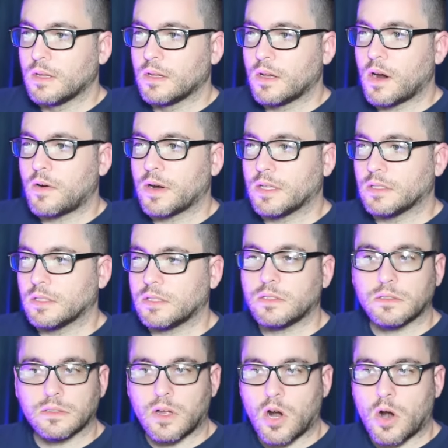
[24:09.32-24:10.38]
All right, well,
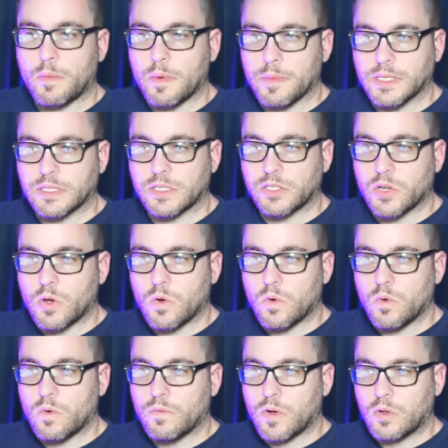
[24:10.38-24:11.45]
Armament.
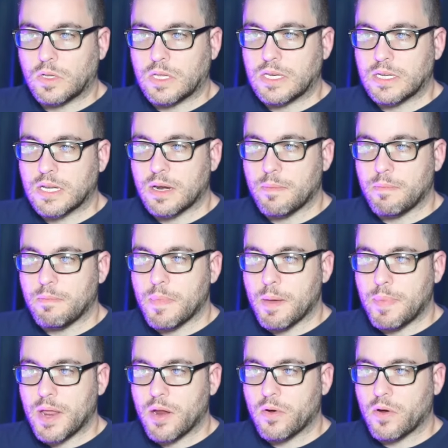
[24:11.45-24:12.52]
So Vulcan gun, a, a
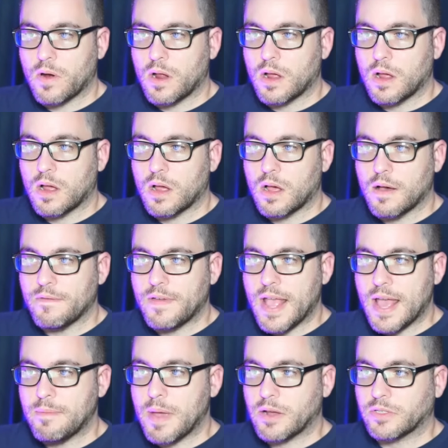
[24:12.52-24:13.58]
pair uh, of
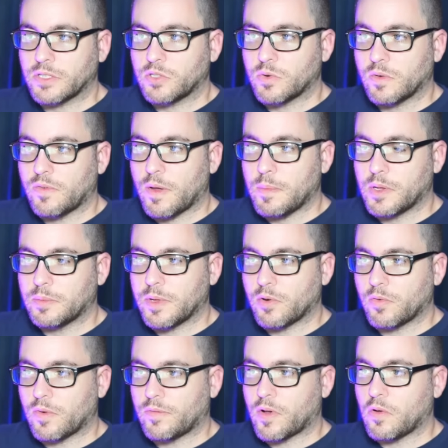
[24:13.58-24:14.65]
head-mounted 25 millimeter
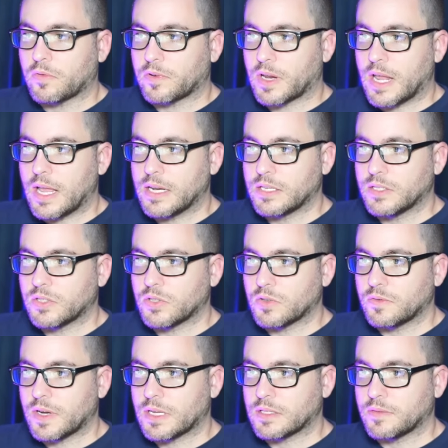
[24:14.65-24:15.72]
revolver cannons
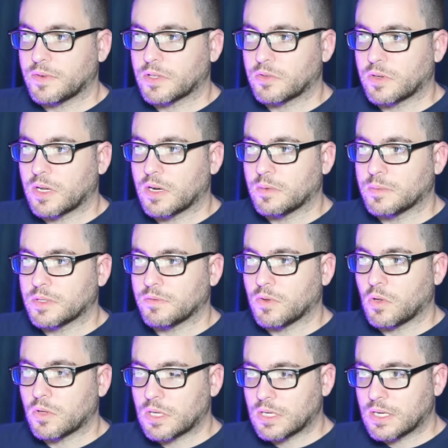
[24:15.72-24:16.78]
served as the Victory Gundam's
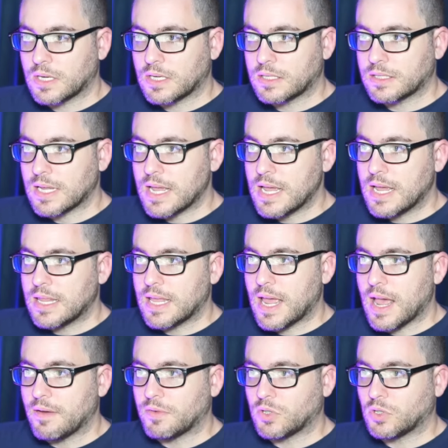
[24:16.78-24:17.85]
Vulcan guns. They
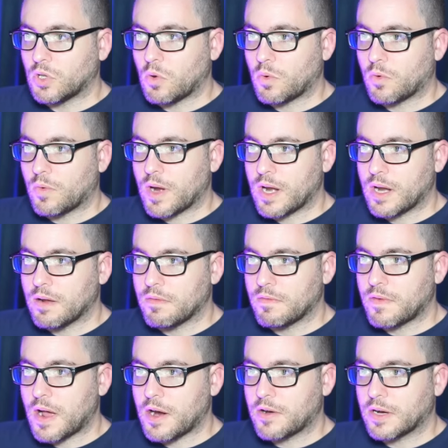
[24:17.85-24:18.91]
have a lower rate of
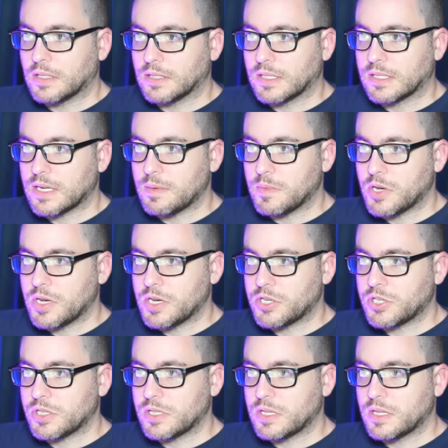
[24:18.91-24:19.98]
fire and less
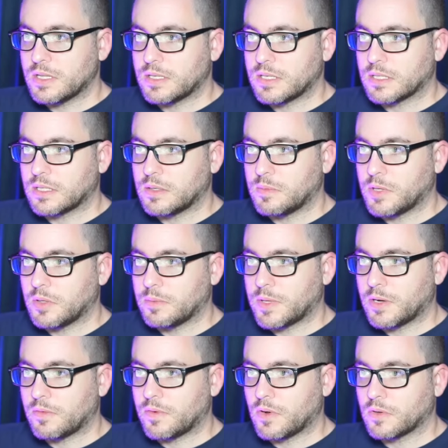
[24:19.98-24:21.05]
ammunition than the 60
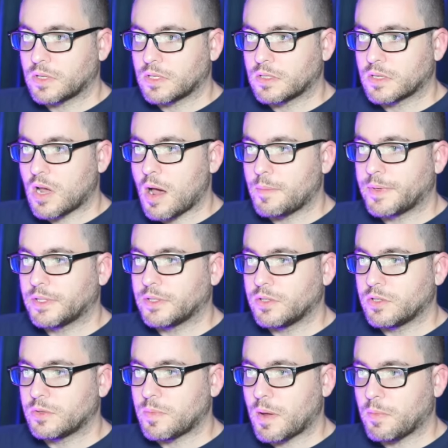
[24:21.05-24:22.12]
millimeter Vulcans, commonly
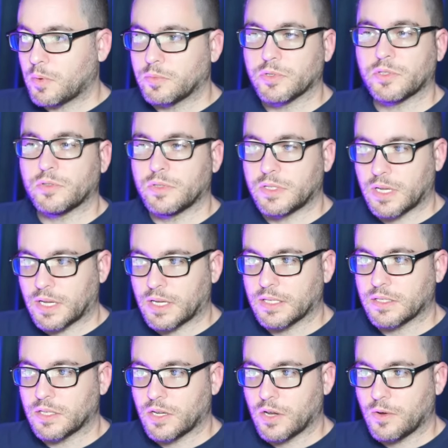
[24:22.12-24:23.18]
used by mobile suits decades
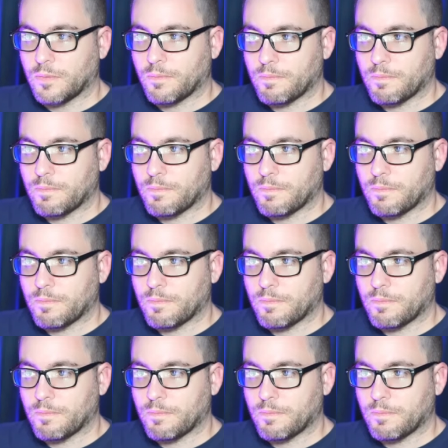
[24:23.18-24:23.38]
ago,